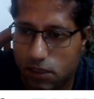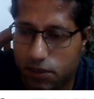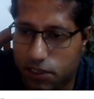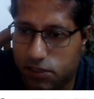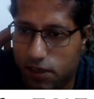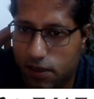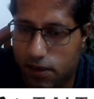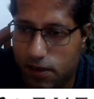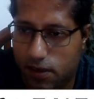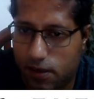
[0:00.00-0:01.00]
let's
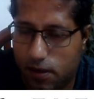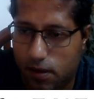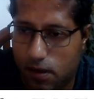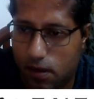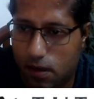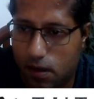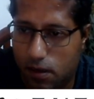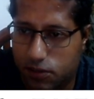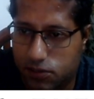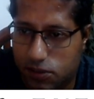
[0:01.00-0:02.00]
say
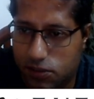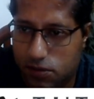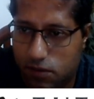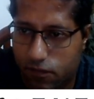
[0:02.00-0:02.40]
this is